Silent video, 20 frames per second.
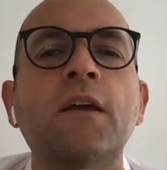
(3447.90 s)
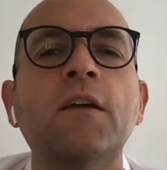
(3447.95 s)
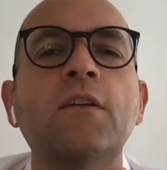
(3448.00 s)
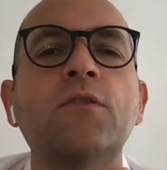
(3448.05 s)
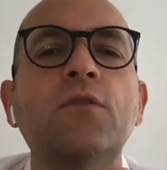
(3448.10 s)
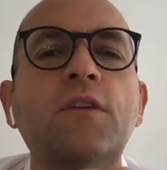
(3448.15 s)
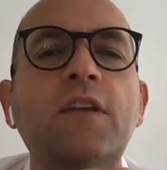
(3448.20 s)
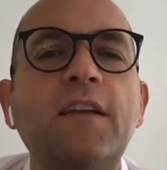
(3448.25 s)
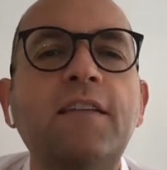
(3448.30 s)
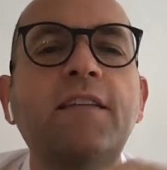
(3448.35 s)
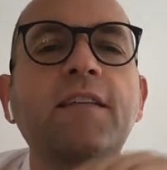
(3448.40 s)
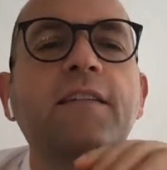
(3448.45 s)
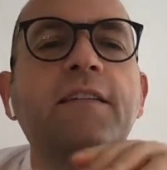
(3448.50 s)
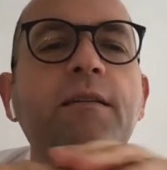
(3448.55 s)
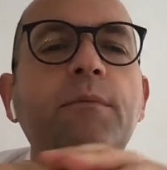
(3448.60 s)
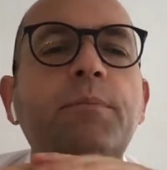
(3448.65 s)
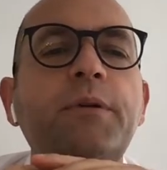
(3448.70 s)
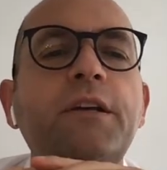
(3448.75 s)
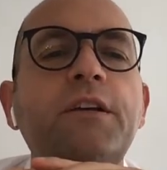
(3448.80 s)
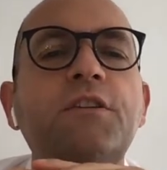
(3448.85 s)
So this is
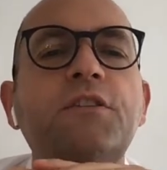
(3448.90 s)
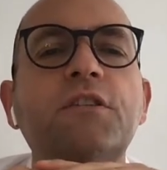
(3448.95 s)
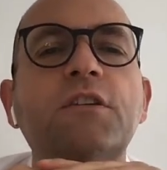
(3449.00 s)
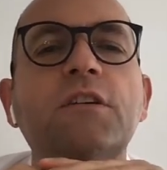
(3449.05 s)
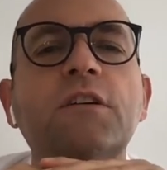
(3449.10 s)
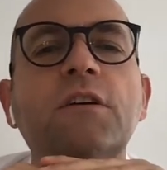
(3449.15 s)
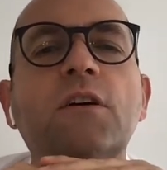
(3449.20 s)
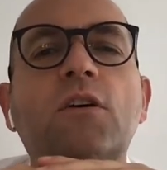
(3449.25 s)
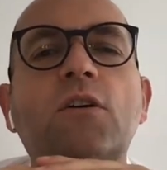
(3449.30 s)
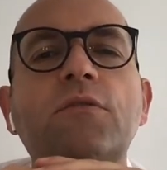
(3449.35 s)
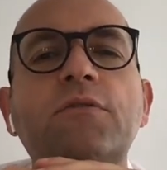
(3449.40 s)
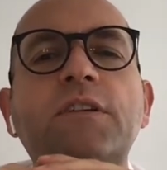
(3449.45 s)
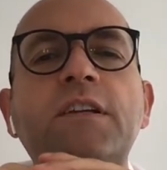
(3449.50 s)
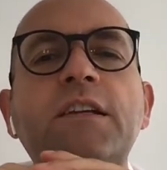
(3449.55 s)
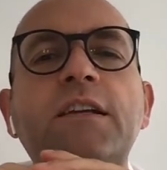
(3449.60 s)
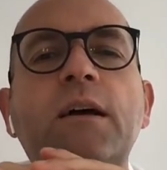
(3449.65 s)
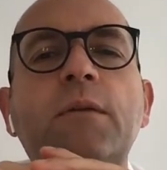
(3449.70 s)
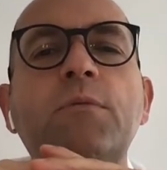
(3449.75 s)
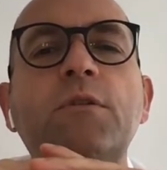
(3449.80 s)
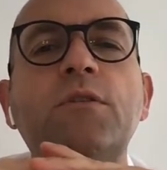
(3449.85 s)
a picture of
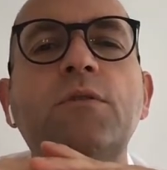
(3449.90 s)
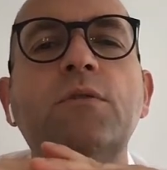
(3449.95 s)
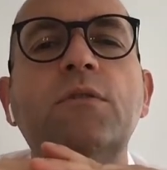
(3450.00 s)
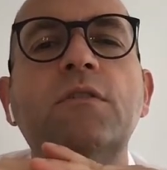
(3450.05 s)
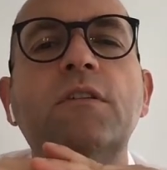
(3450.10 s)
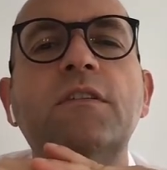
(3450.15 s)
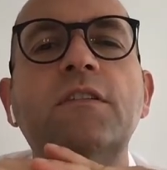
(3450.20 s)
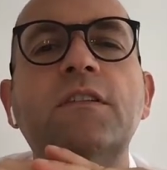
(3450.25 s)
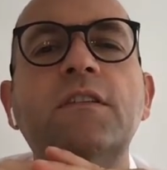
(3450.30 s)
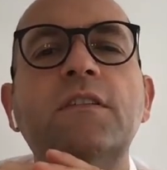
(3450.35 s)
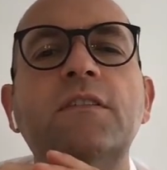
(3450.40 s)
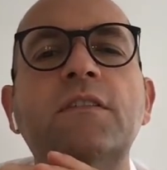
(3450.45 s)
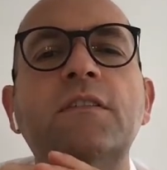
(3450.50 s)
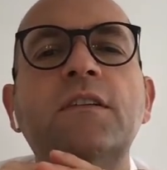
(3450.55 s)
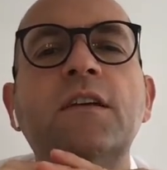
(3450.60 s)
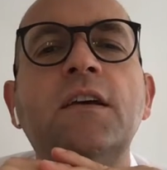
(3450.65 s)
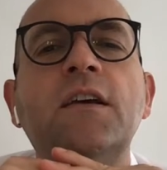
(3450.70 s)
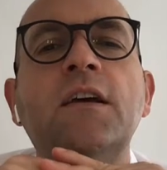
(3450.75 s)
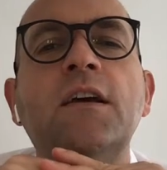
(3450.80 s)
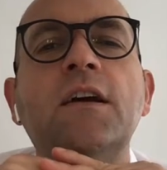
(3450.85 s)
D.W.
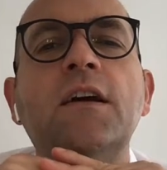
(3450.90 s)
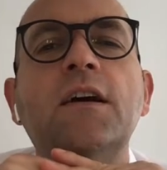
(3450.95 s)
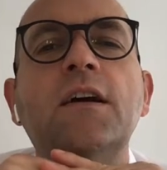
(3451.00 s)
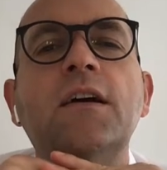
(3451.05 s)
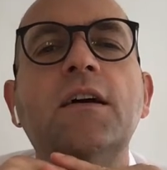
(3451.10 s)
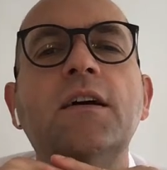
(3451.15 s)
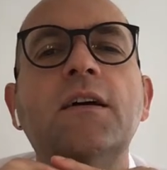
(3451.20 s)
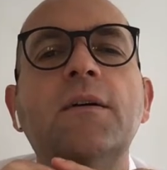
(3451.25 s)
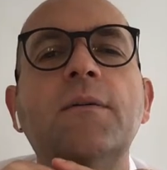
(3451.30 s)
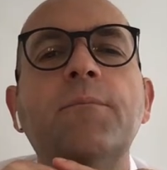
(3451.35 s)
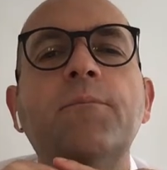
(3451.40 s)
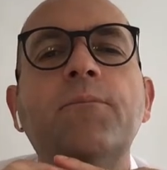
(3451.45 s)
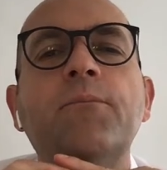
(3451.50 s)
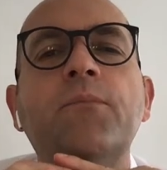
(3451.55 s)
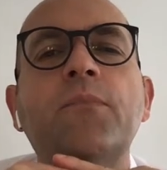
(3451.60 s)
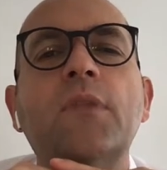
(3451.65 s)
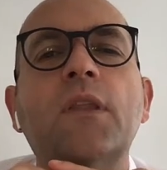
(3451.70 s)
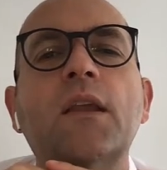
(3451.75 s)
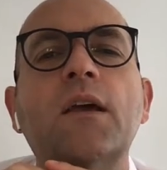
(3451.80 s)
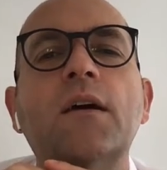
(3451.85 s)
Griffith's
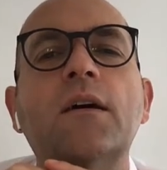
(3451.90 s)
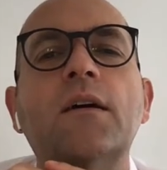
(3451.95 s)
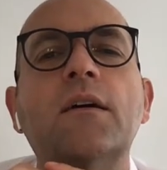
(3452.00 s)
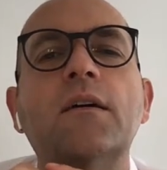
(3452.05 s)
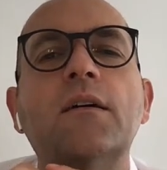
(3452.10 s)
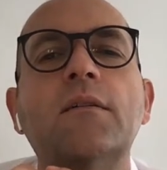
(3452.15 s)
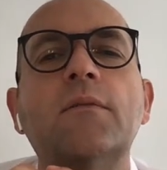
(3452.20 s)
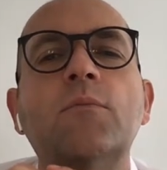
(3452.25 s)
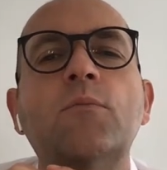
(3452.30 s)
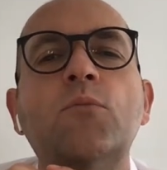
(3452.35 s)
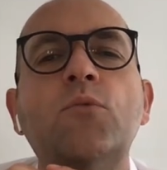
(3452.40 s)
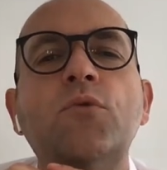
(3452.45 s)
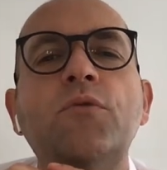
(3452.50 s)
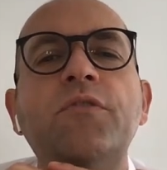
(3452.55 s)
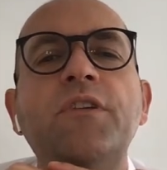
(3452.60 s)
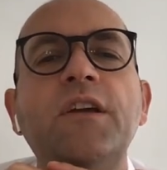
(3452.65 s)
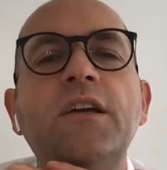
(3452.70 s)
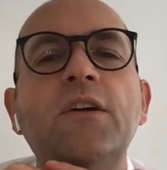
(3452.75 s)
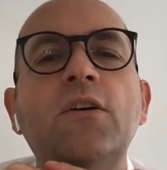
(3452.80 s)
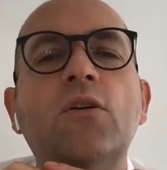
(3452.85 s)
um, uh,
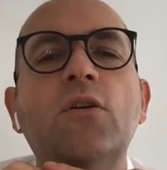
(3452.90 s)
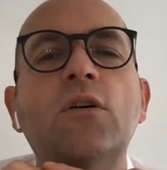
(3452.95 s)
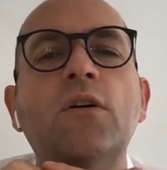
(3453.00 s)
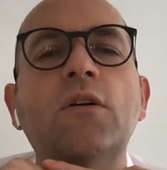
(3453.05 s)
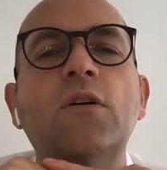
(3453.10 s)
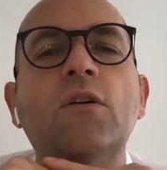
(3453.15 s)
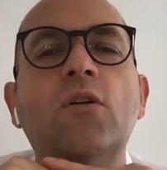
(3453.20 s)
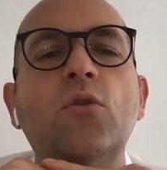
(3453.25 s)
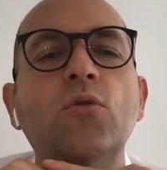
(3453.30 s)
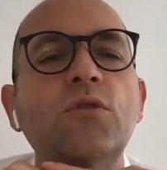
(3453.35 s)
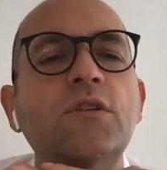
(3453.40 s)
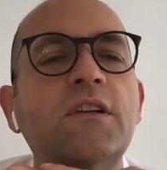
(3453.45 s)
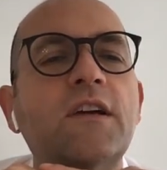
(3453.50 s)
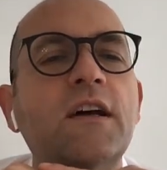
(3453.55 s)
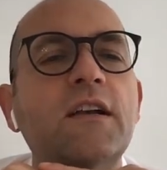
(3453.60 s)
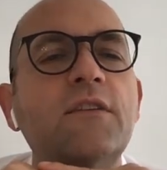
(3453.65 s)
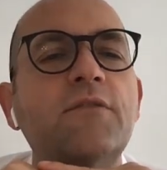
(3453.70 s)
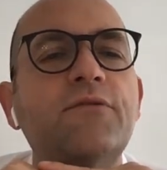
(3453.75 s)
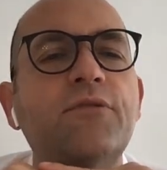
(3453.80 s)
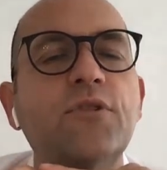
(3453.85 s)
movie uh, Old
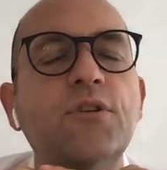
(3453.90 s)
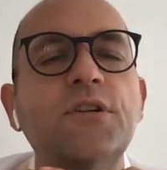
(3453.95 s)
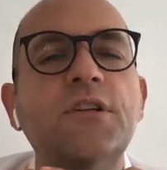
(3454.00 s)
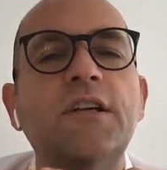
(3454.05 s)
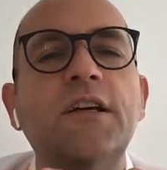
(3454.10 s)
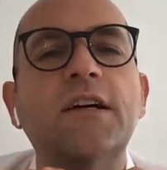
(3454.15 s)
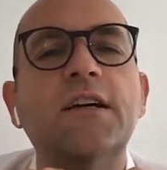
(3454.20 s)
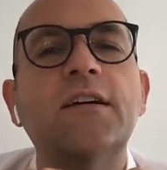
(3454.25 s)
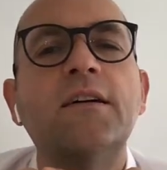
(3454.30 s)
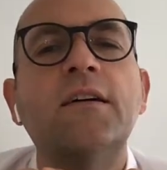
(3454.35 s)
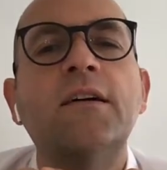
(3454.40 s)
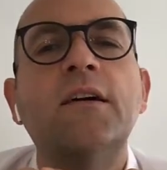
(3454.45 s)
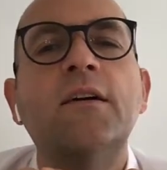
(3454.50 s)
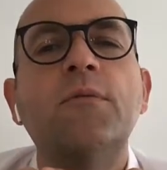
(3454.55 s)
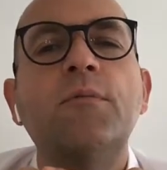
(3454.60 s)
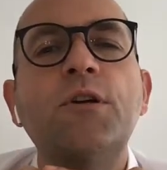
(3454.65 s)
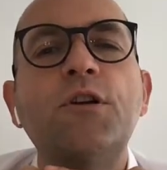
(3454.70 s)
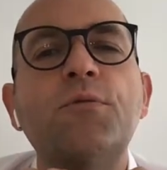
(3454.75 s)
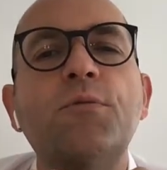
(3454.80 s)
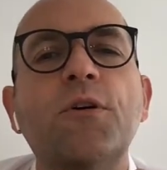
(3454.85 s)
California,
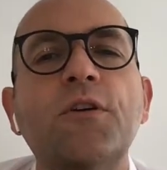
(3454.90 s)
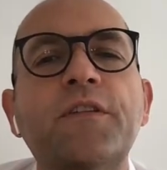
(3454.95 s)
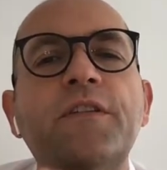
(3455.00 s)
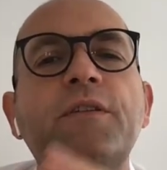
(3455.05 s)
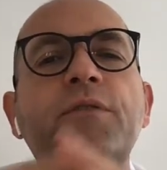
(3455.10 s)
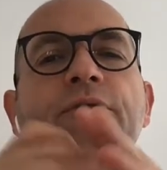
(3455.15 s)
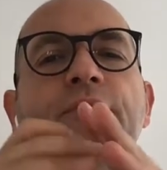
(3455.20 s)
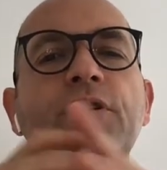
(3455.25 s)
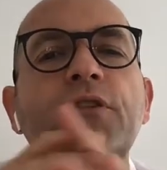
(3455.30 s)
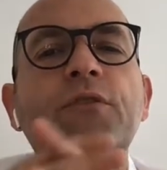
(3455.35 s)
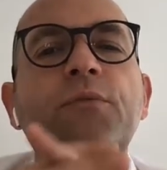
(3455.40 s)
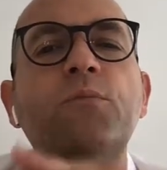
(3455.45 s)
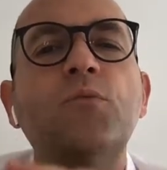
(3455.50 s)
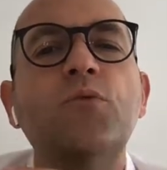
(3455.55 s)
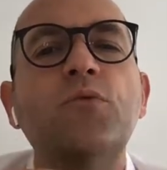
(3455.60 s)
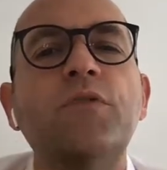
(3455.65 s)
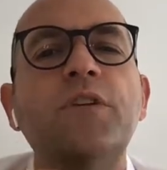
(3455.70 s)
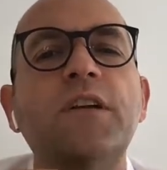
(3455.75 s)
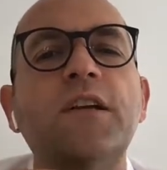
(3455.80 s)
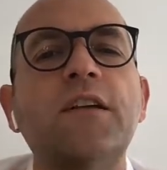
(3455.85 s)
which was the first
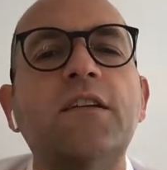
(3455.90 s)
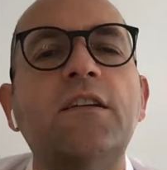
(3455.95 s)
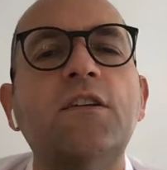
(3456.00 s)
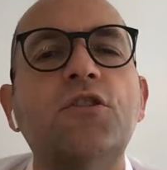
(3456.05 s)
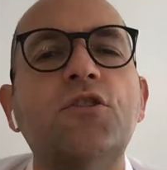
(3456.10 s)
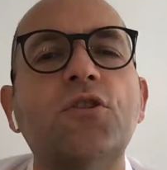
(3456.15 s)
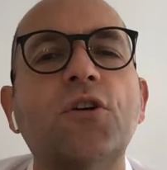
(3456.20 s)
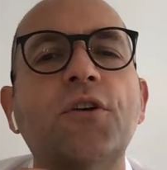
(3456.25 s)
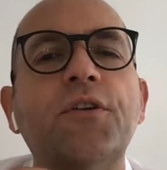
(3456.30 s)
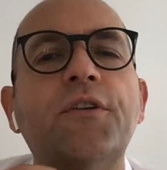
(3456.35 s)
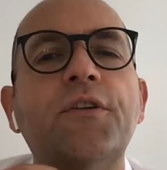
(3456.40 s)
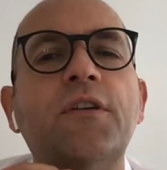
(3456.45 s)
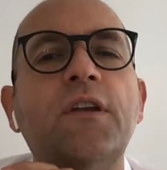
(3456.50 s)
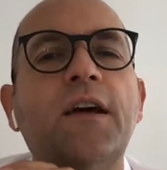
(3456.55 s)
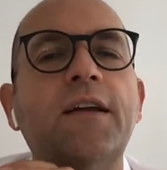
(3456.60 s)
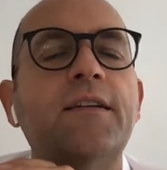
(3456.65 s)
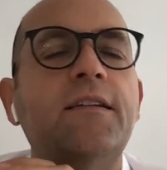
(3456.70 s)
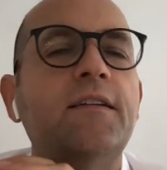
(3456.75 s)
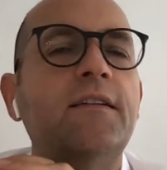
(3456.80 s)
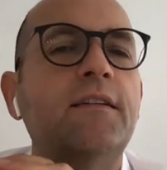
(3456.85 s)
movie that he shot
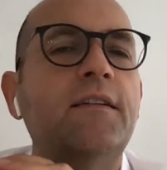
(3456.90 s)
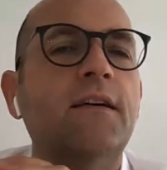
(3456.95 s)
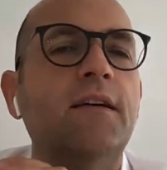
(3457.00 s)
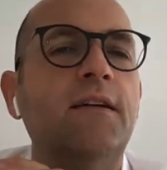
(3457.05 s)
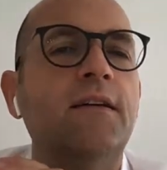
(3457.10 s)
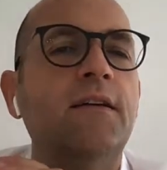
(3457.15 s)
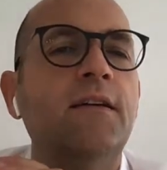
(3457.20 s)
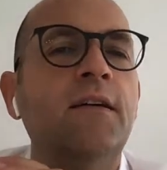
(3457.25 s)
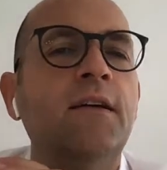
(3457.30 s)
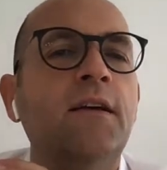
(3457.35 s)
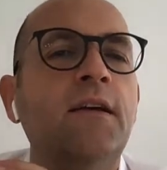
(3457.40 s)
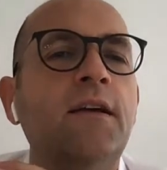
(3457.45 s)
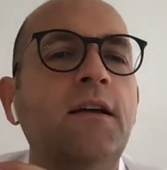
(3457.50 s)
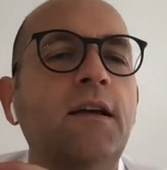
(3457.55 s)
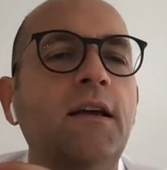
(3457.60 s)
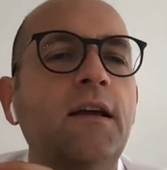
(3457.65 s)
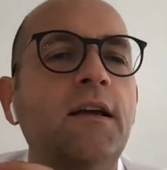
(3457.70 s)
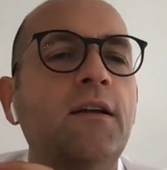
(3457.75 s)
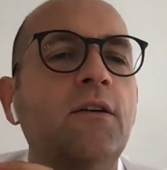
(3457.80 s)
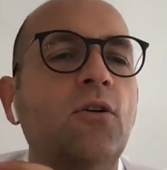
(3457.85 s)
1910
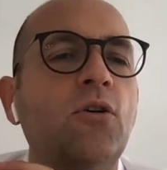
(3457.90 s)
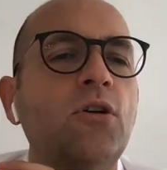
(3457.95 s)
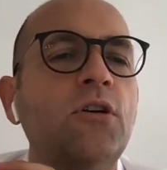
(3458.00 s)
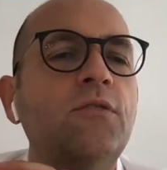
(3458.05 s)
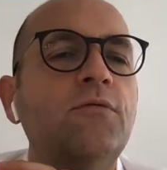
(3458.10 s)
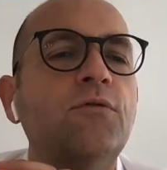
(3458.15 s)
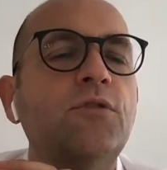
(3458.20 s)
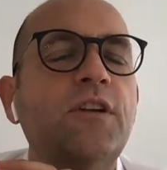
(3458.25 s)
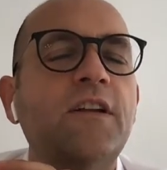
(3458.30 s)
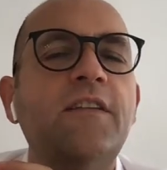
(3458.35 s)
in Hollywood.